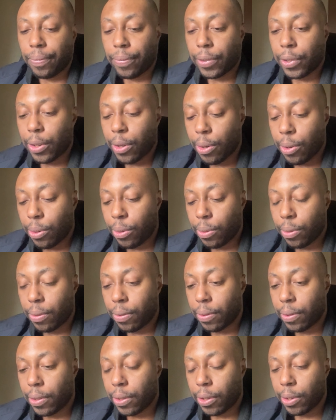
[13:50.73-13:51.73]
So,
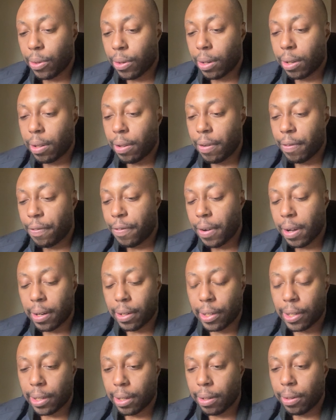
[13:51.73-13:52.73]
so to clarify the
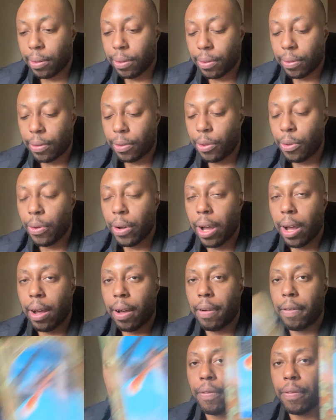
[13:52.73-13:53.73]
sun, you
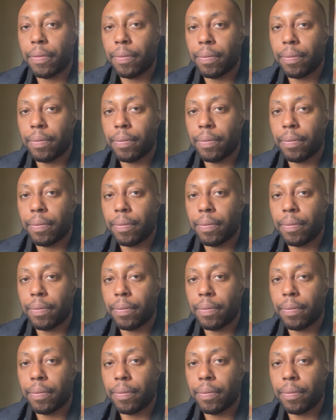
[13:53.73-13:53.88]
have